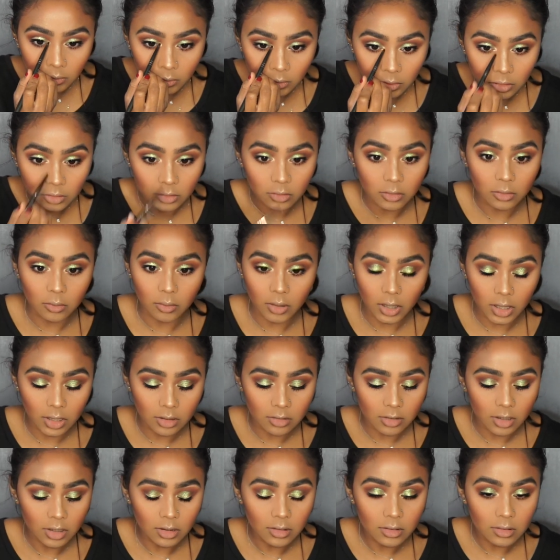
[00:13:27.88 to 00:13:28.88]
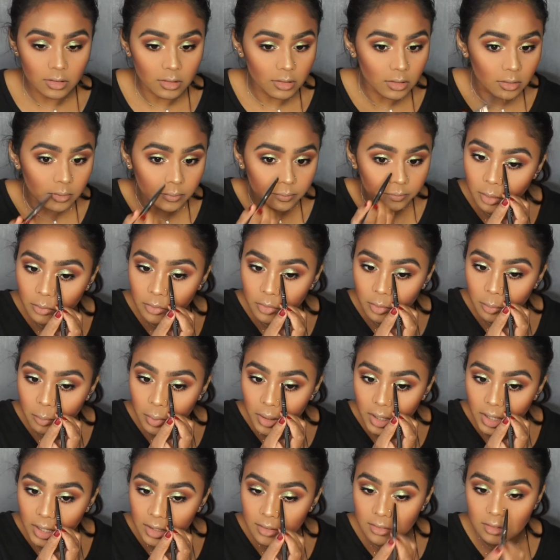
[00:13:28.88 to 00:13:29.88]
which is quite intense. I'm
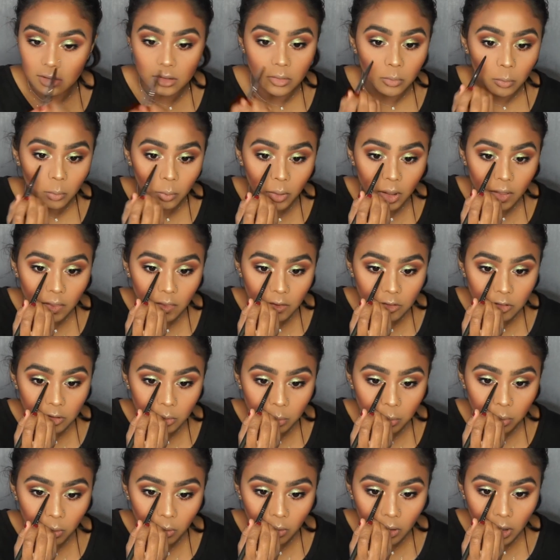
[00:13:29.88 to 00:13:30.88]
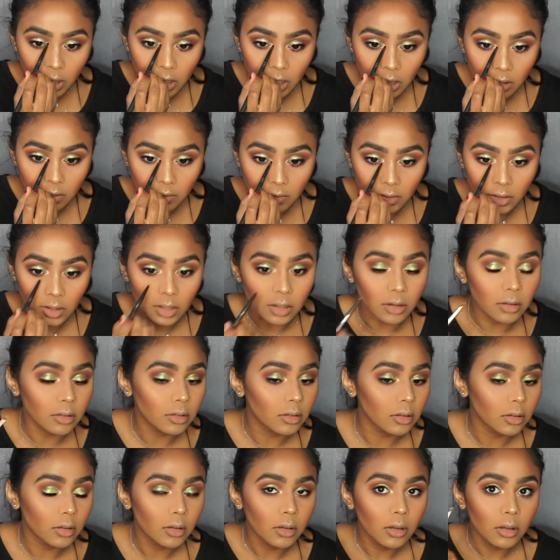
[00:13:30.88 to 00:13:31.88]
debating whether to put
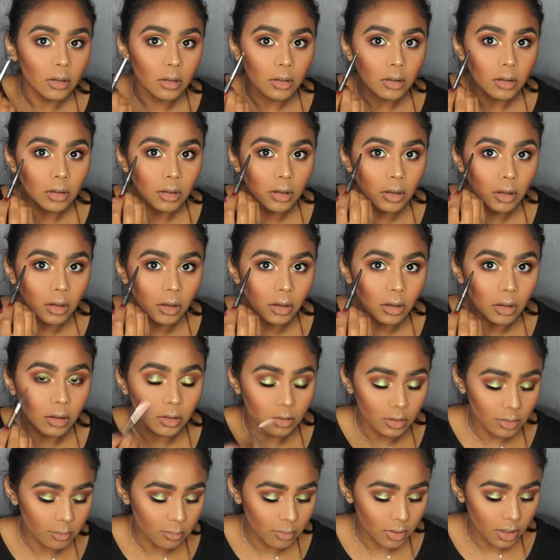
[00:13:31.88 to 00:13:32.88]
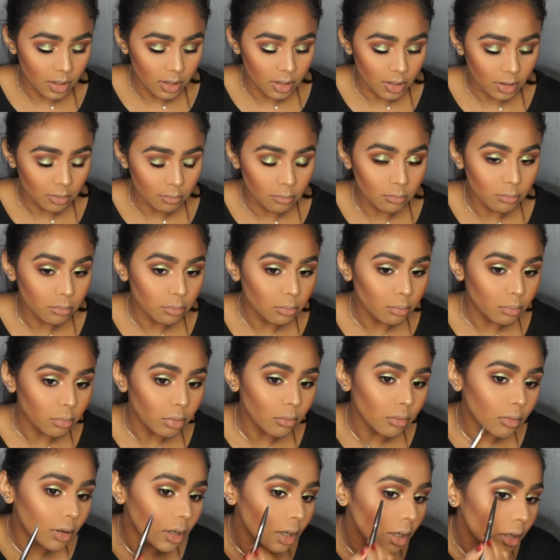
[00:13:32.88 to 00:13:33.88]
anything on my
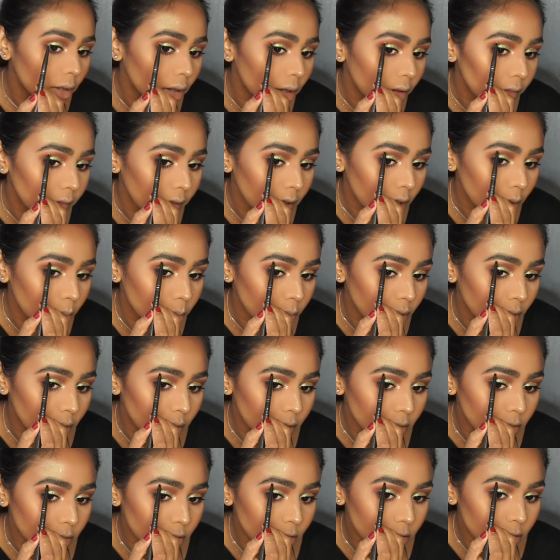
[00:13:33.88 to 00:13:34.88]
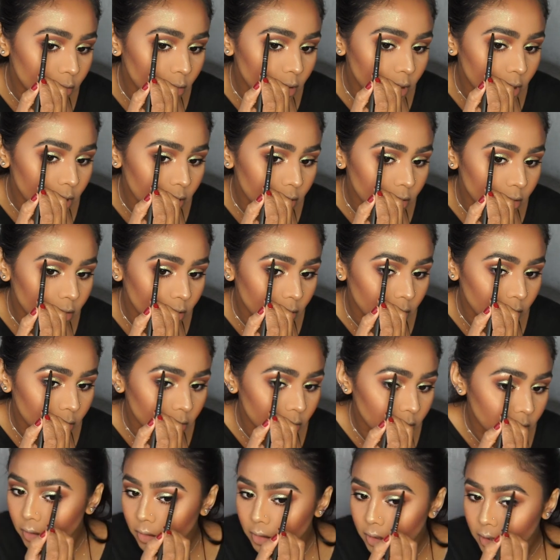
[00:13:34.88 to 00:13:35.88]
brow. I think I might just do a
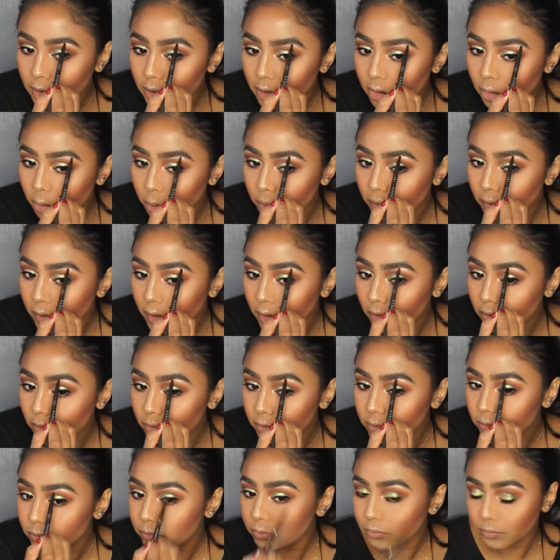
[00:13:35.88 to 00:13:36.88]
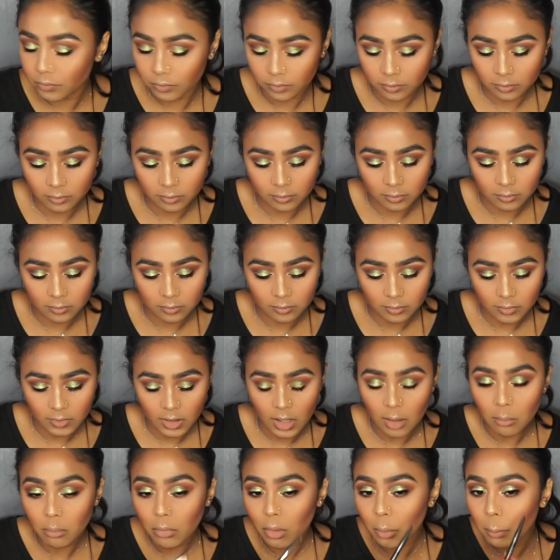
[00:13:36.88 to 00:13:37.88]
little, only a little bit though.
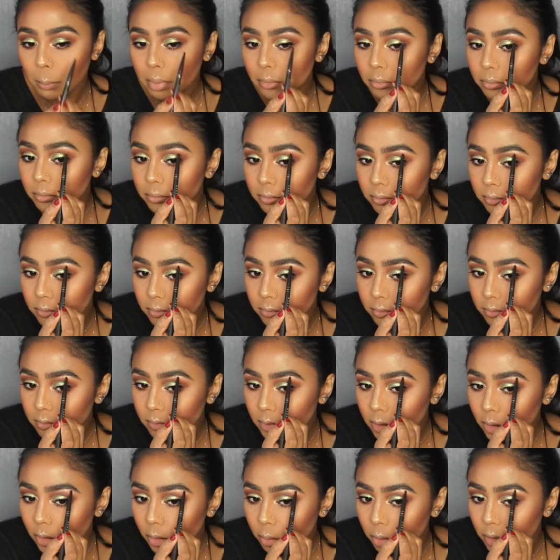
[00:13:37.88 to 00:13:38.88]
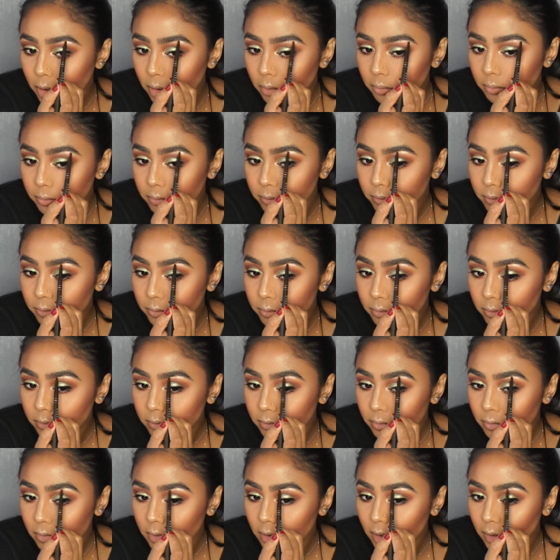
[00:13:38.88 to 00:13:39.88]
Like boop, a little bit,
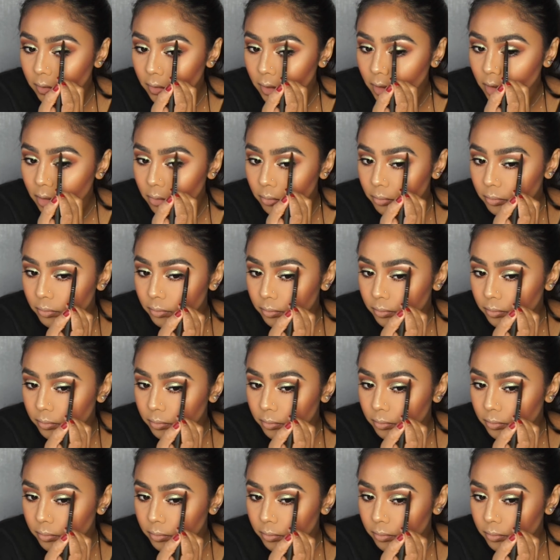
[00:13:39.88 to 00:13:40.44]
like